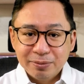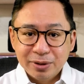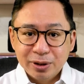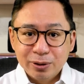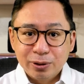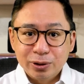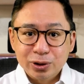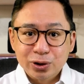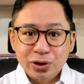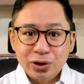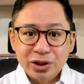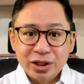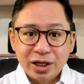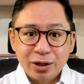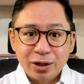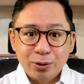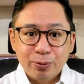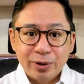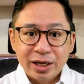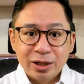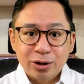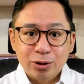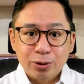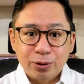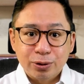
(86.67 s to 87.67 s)
because Jose
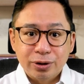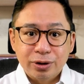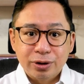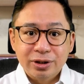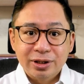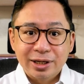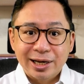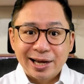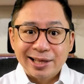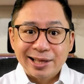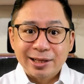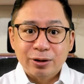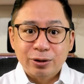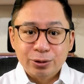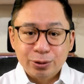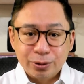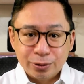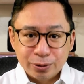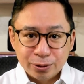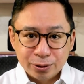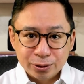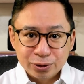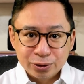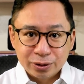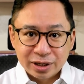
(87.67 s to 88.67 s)
went on an
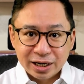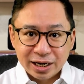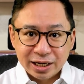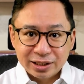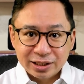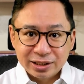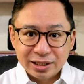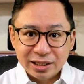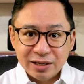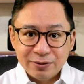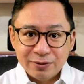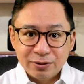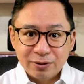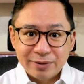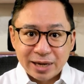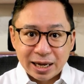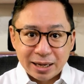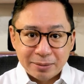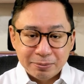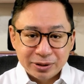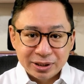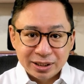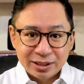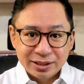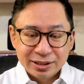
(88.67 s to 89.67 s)
unauthorized leave of
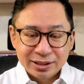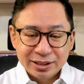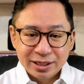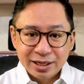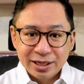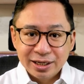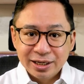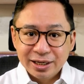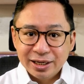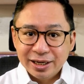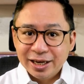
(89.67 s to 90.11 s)
absence